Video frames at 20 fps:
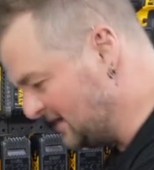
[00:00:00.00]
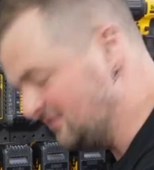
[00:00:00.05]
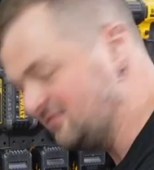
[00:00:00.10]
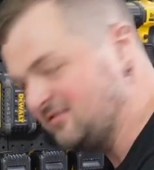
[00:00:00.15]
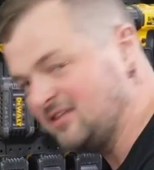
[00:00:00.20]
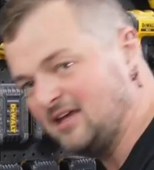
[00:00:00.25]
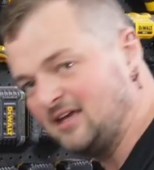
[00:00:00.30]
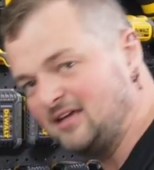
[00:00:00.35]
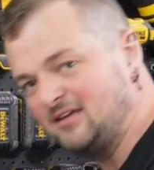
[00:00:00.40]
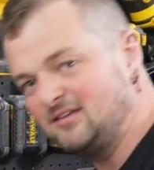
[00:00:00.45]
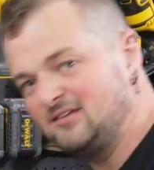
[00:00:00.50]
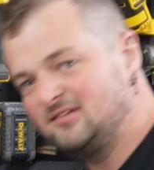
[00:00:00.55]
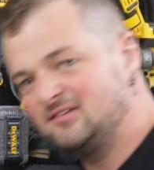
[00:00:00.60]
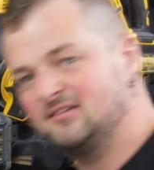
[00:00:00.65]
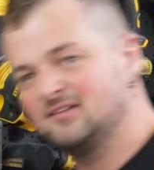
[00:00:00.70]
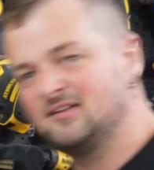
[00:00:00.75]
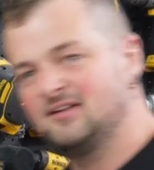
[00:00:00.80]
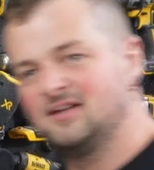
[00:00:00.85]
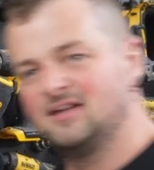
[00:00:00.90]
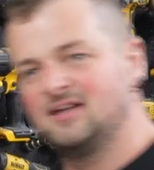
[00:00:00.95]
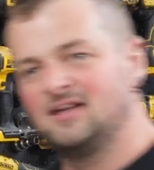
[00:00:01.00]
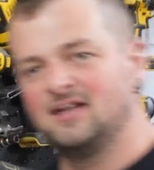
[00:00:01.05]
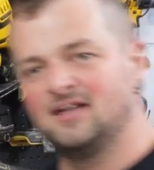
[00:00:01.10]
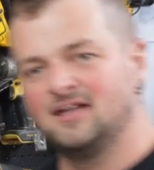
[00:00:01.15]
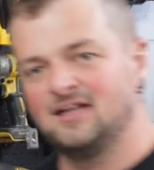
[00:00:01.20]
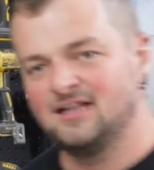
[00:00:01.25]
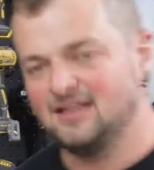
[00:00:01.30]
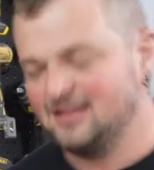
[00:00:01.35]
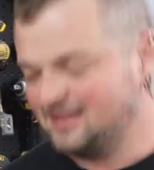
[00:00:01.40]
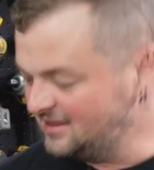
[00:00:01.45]
of these.
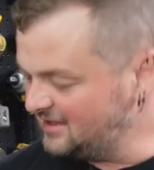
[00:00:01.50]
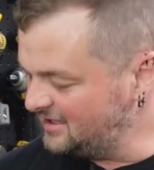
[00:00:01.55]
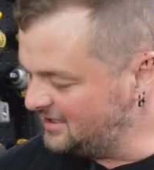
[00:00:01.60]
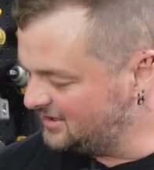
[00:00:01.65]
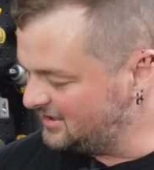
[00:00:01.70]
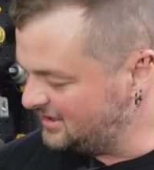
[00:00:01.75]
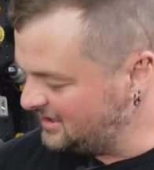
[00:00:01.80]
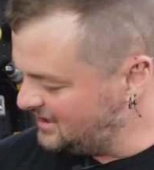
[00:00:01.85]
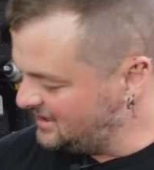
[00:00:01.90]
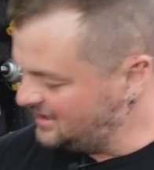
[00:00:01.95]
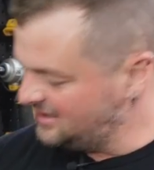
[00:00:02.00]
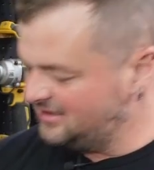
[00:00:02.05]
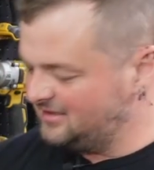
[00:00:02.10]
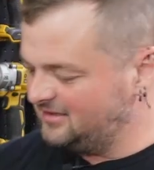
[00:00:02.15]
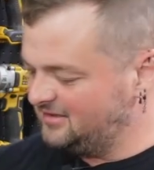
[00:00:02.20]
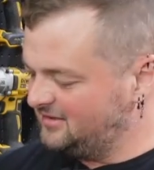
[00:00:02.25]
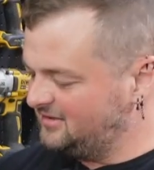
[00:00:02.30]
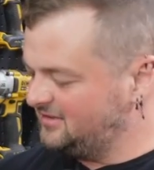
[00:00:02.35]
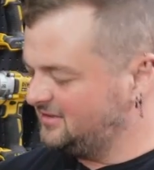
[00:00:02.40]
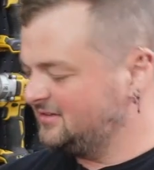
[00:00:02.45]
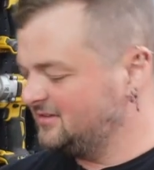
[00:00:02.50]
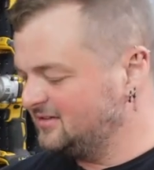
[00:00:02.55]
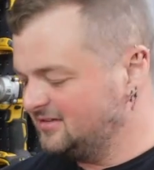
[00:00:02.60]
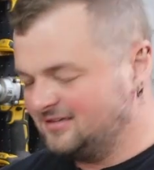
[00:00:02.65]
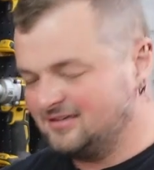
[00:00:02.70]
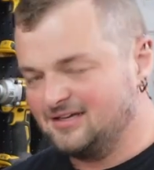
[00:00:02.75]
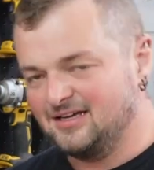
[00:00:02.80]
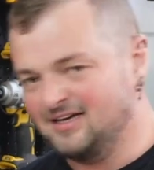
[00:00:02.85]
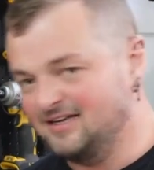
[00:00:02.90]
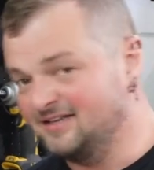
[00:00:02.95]
This is
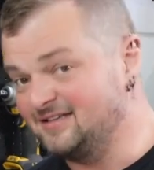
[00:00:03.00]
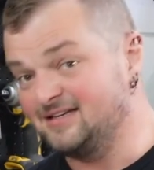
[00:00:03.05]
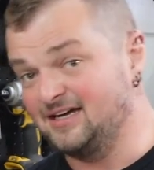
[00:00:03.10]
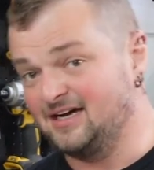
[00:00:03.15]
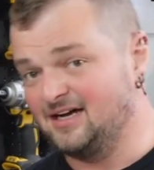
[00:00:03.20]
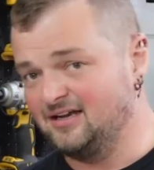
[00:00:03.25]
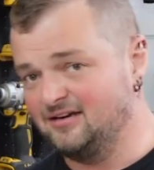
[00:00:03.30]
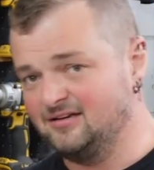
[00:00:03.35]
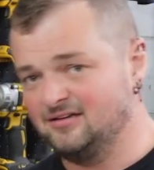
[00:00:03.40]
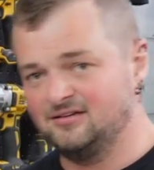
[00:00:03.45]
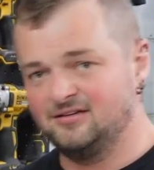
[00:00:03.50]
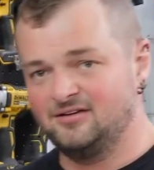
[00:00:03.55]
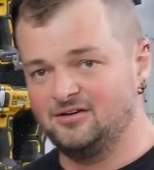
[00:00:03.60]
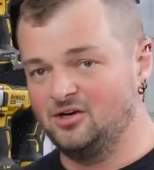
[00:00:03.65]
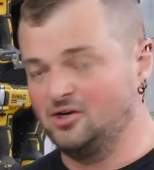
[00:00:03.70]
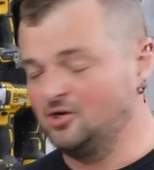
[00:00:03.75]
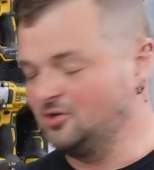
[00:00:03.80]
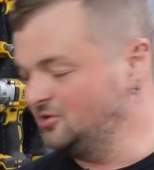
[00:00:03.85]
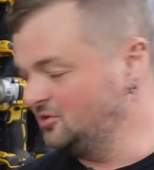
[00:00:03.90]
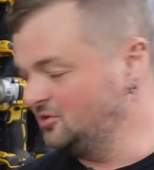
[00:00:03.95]
a dud, no